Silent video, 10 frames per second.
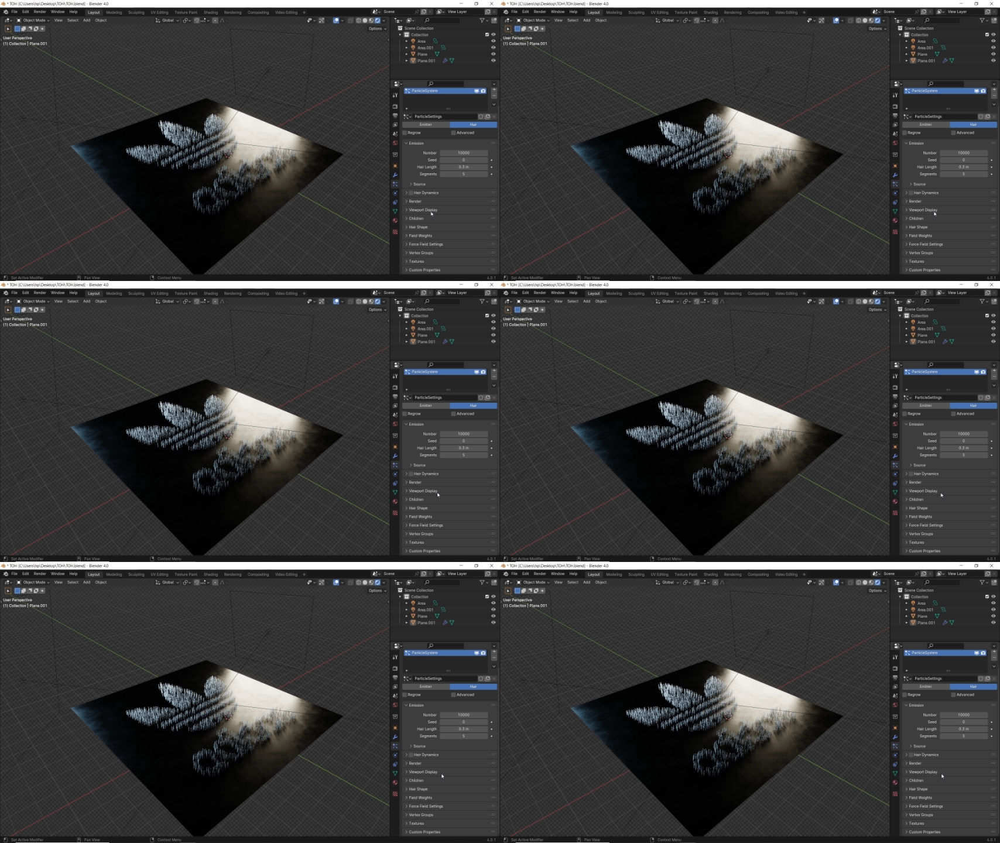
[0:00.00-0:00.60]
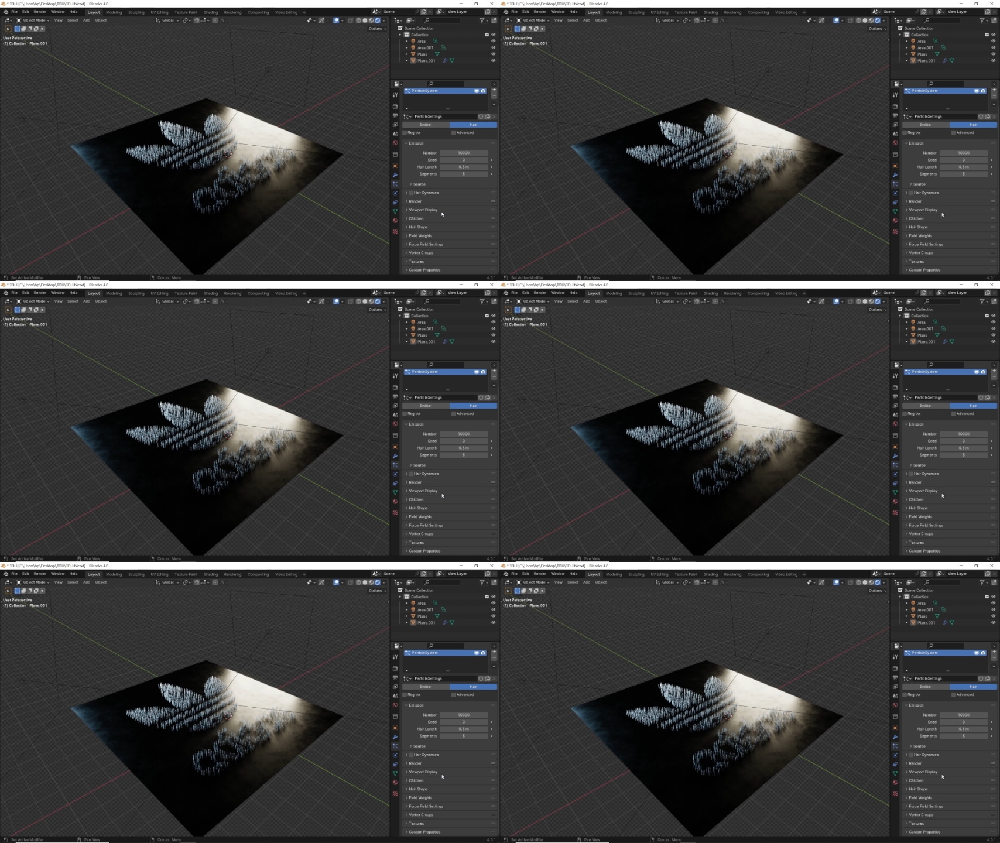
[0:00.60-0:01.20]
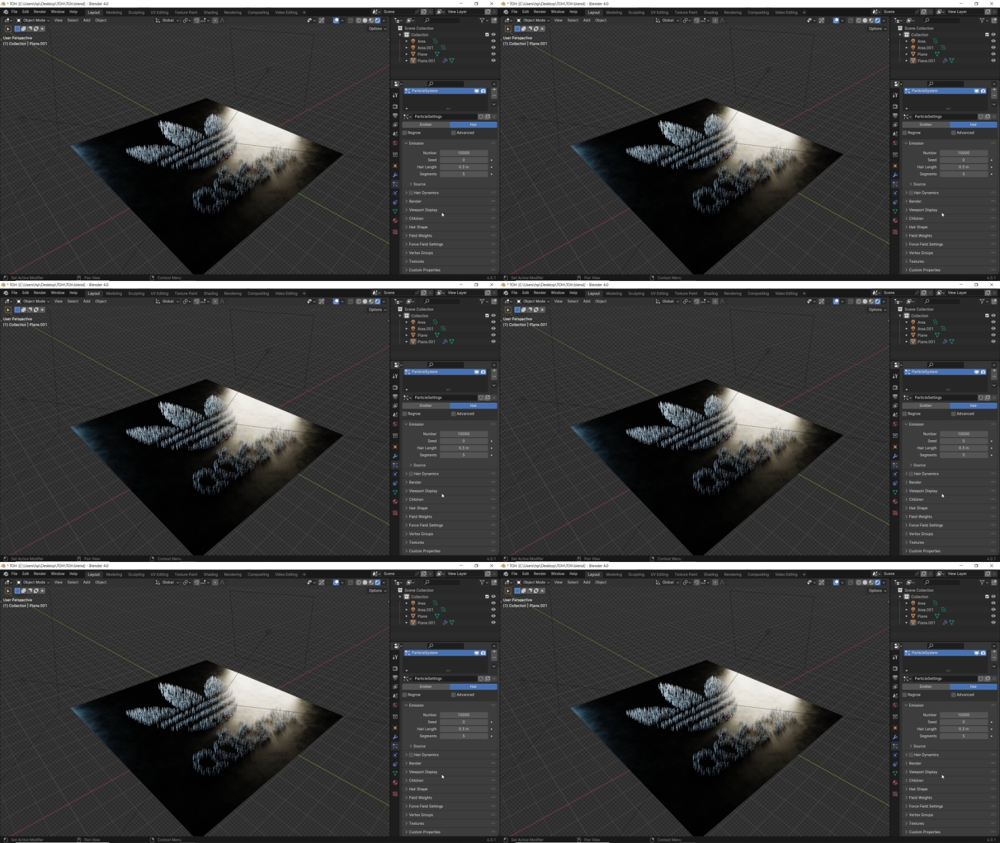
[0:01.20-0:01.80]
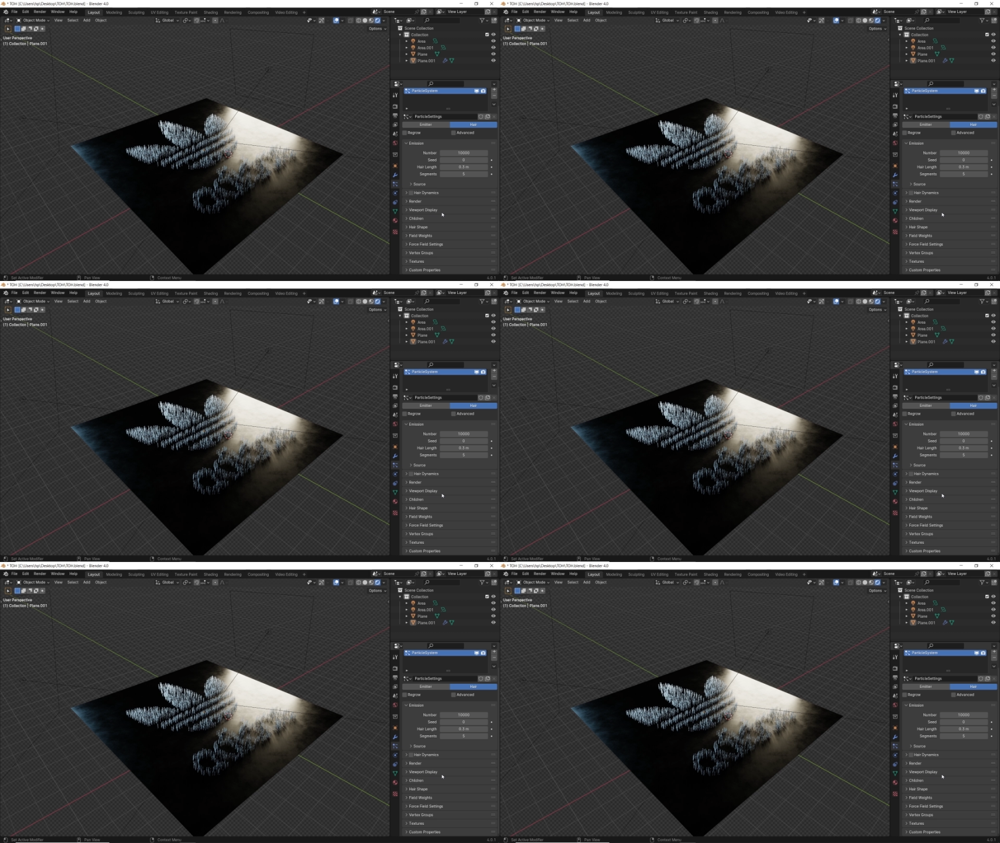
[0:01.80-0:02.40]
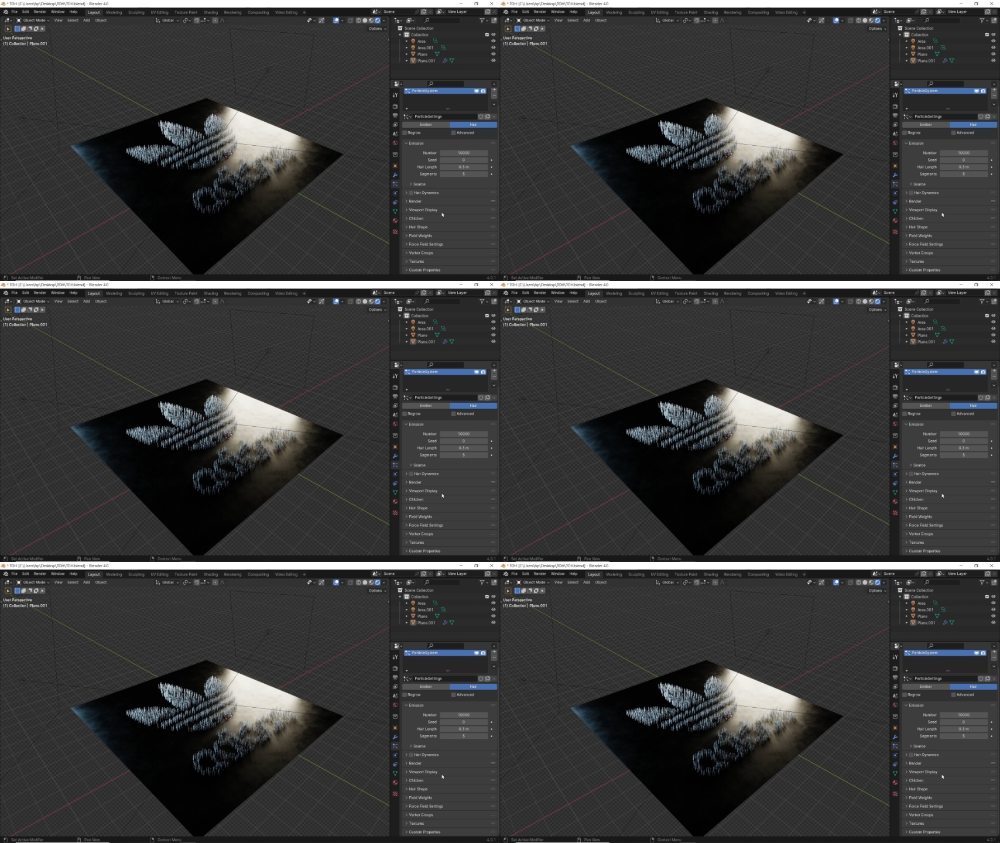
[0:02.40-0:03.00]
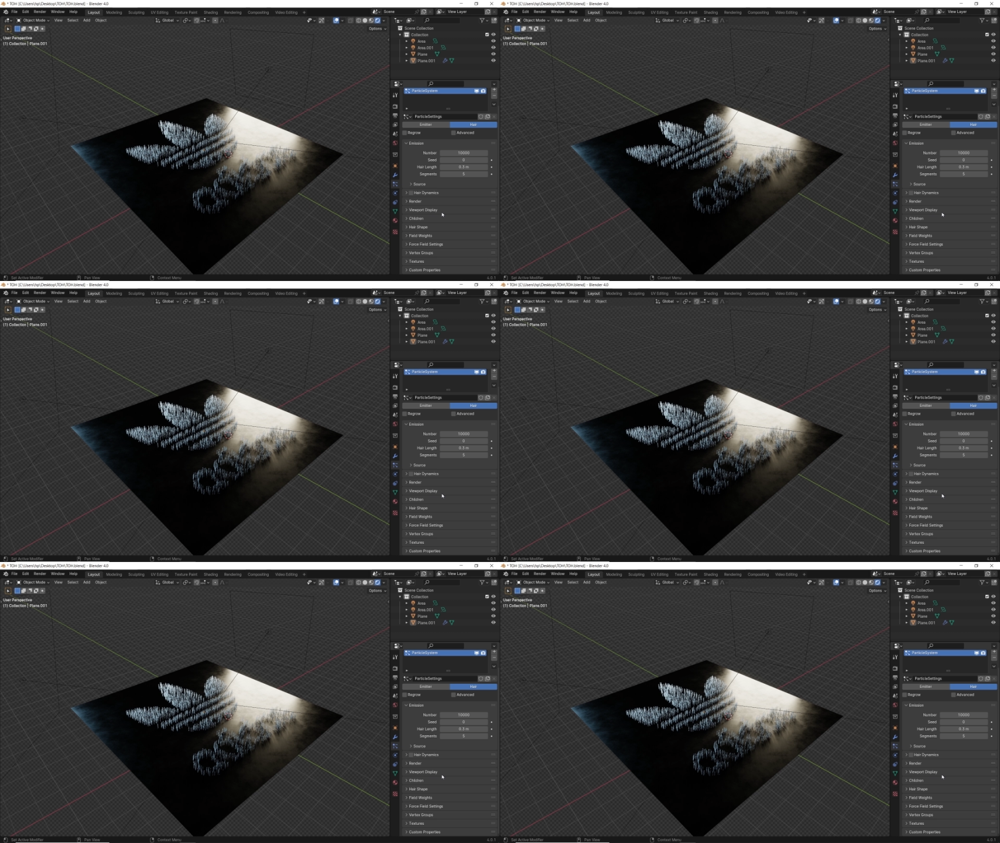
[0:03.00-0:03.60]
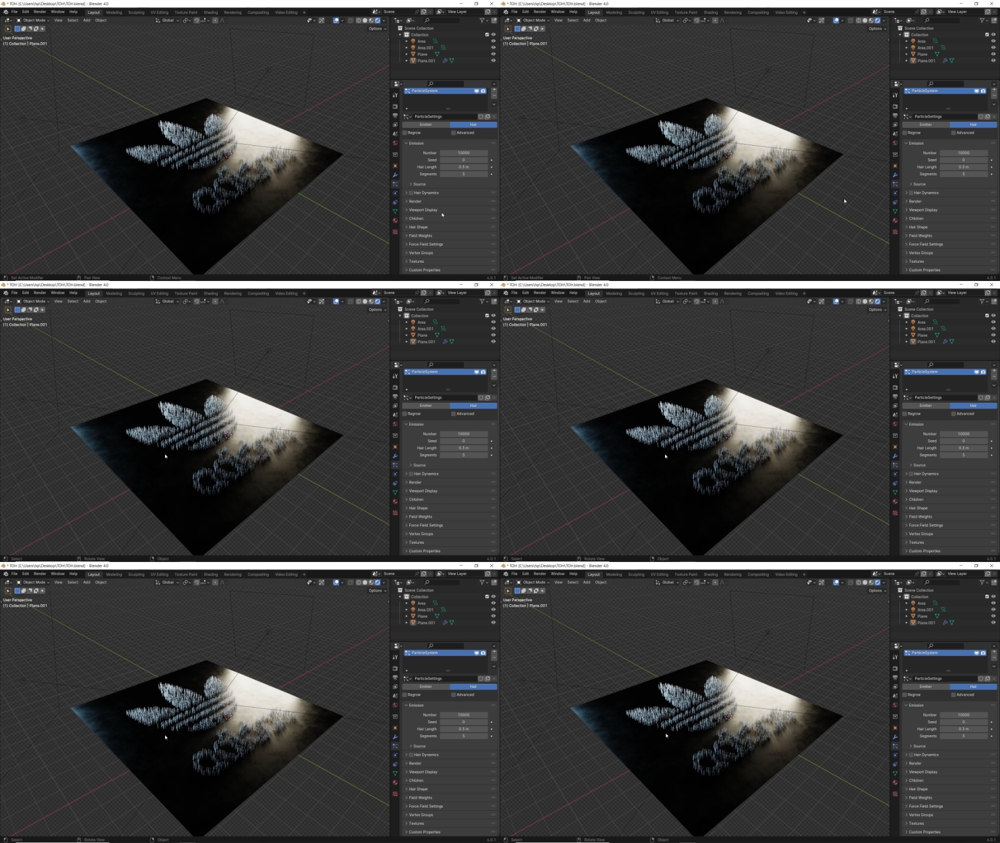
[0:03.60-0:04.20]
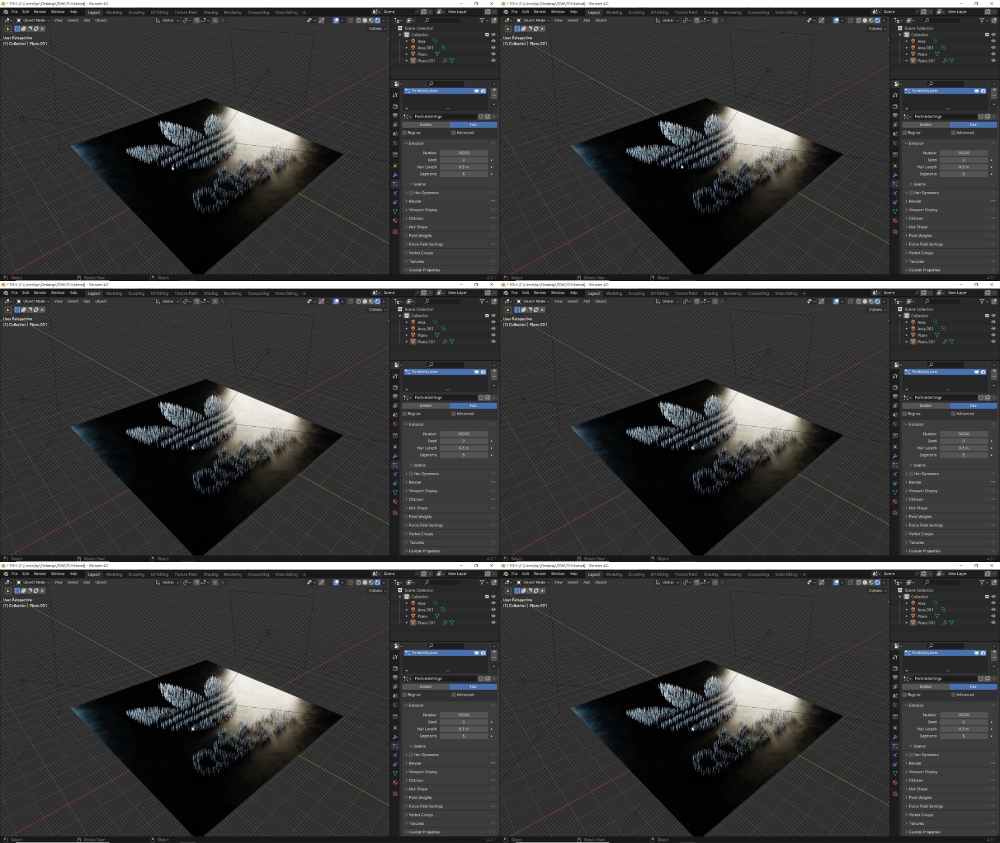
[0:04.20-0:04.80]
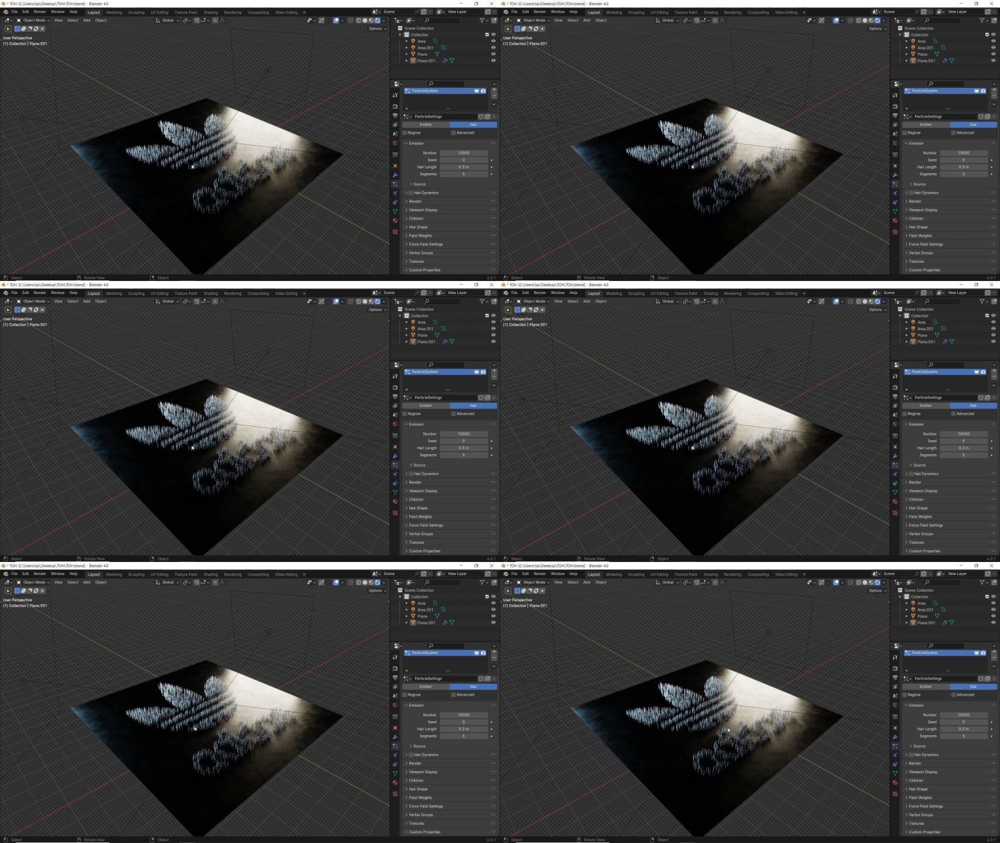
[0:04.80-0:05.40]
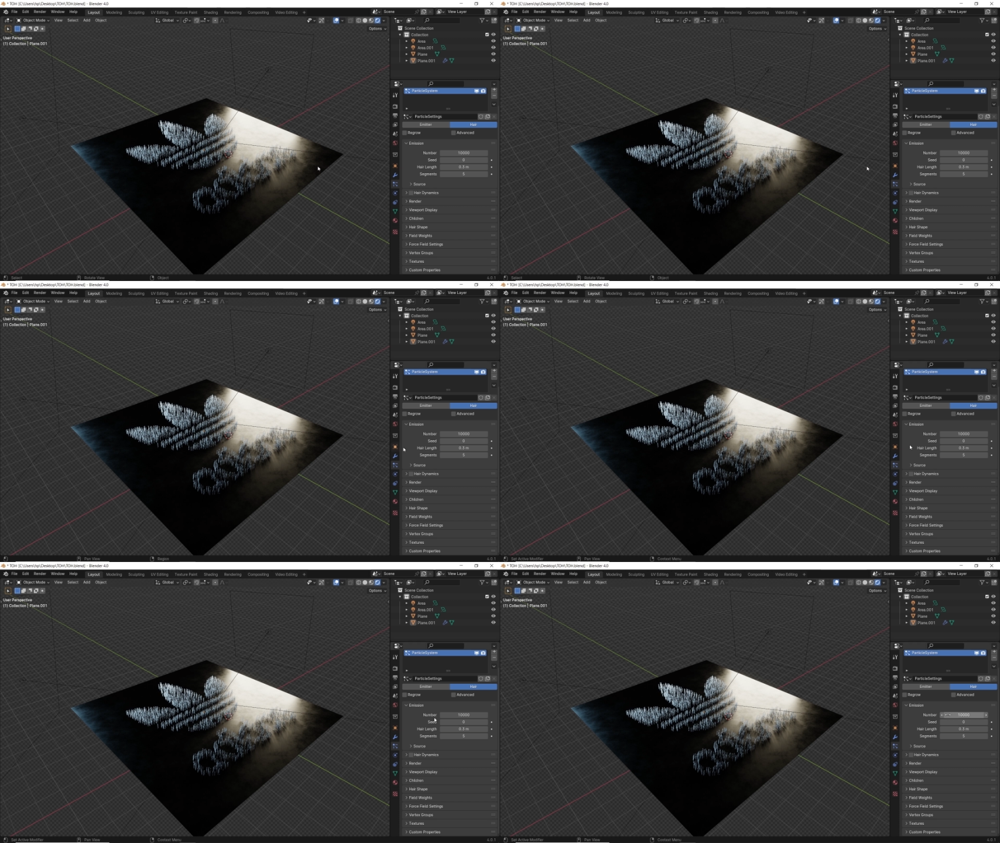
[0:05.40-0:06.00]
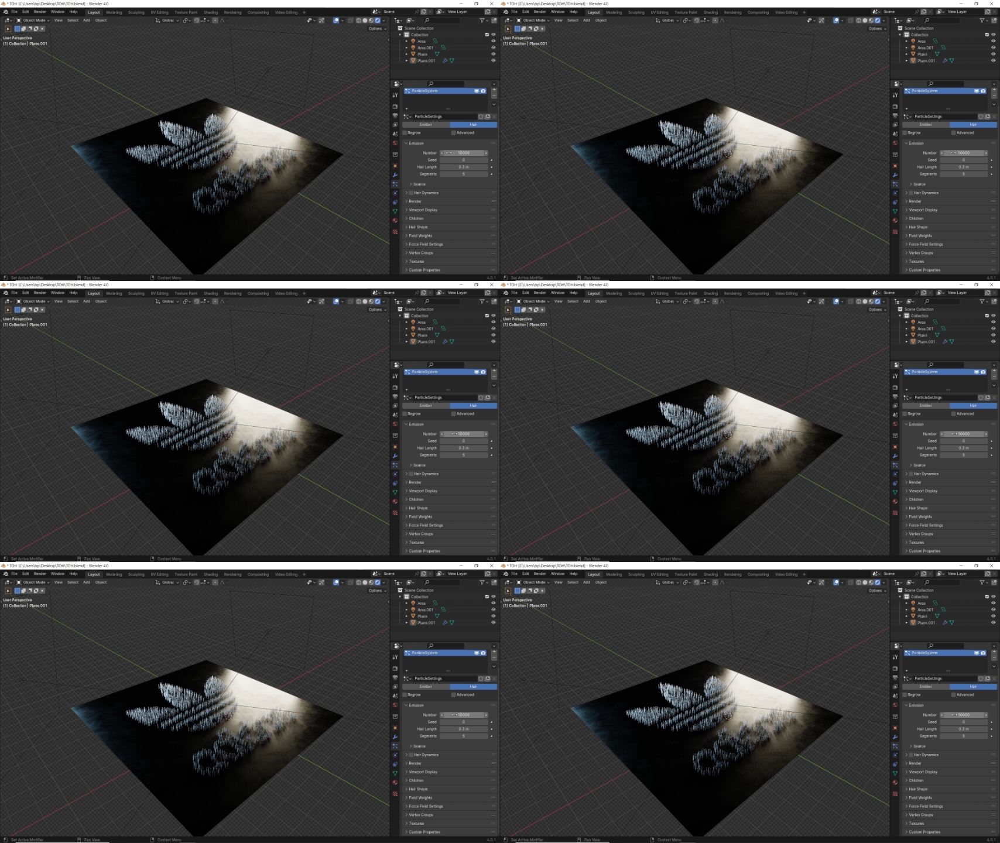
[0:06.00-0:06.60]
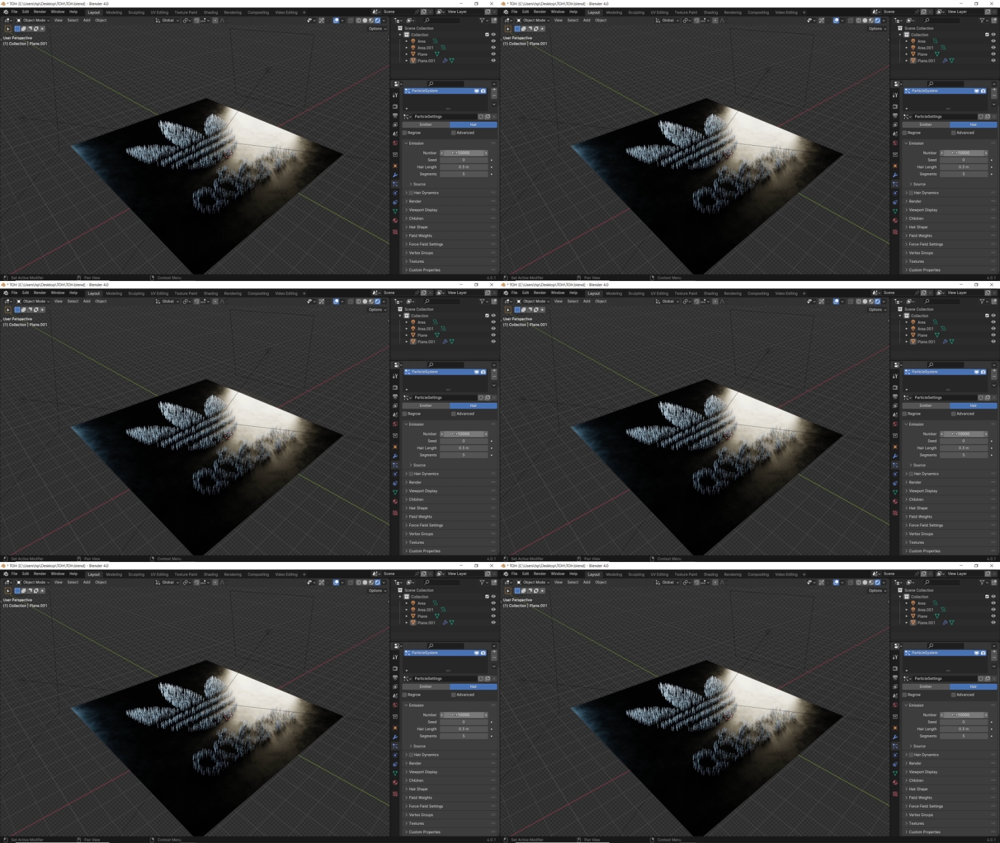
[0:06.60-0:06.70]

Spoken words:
No face is visible, so there are no lips to read.